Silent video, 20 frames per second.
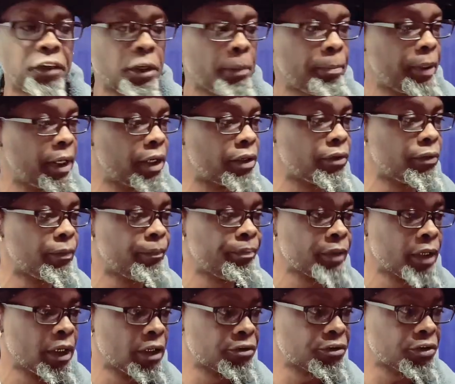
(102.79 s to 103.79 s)
a foot pedal.
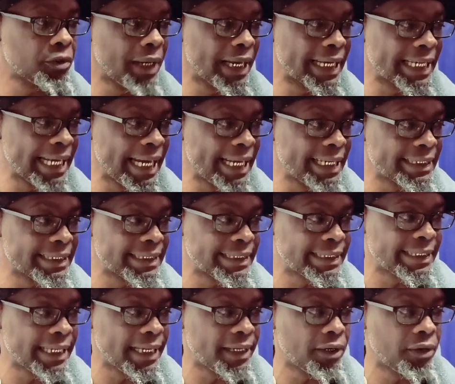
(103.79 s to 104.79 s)
So I got it
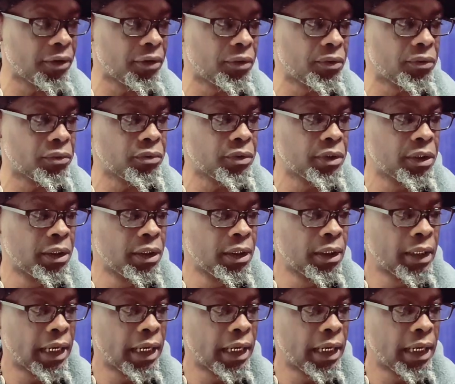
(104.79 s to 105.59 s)
set on